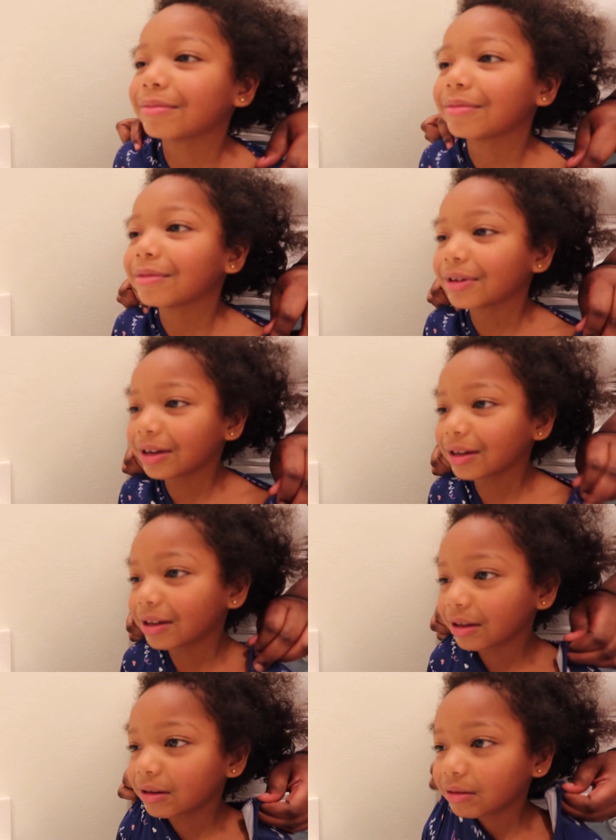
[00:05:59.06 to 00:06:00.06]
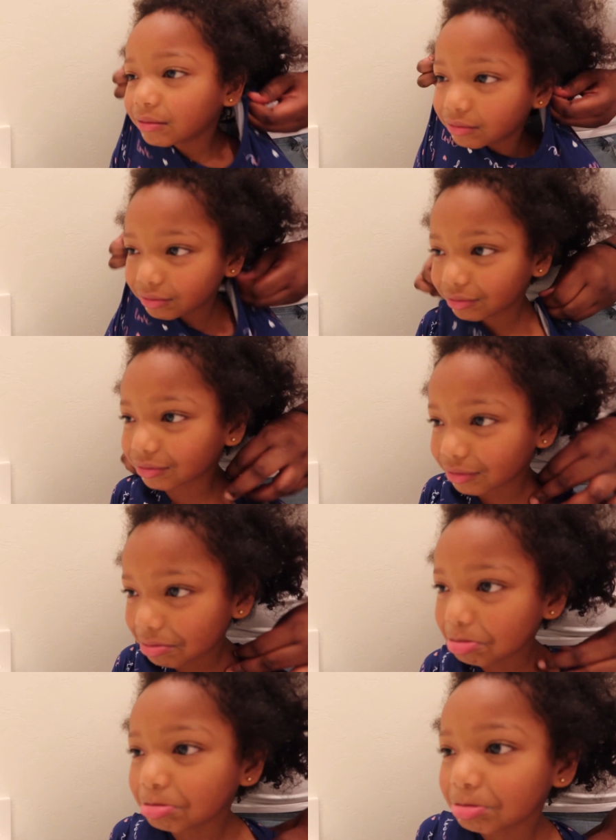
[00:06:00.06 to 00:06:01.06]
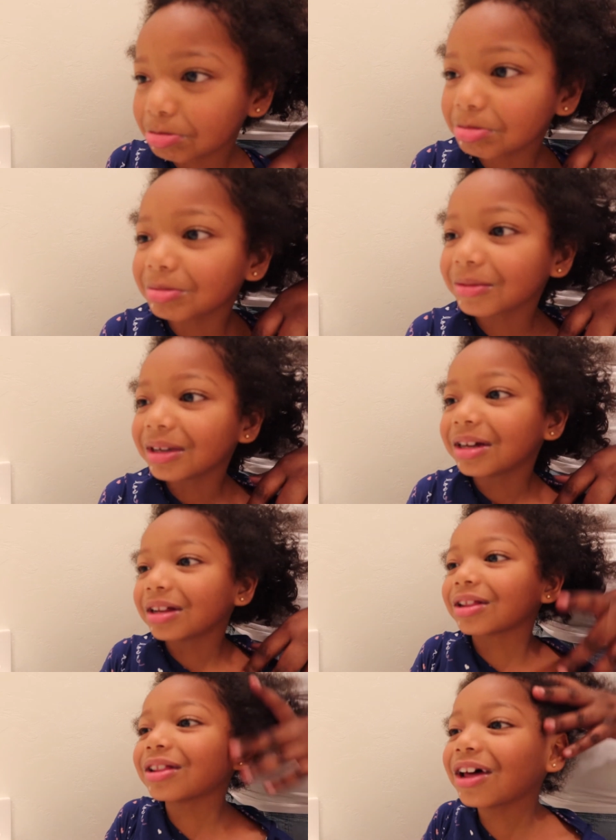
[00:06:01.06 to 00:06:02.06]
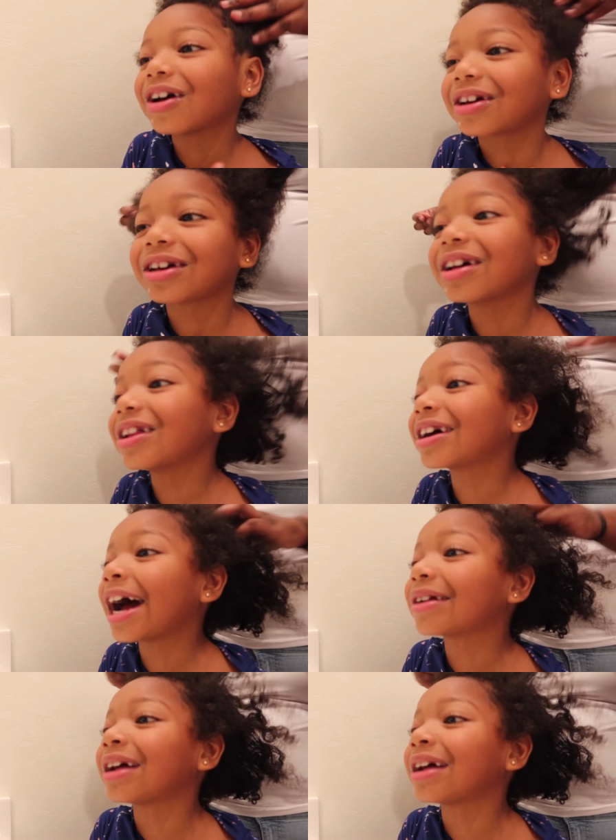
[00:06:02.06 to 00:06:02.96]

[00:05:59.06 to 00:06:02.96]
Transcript: so guys, so this is the before. Look, look and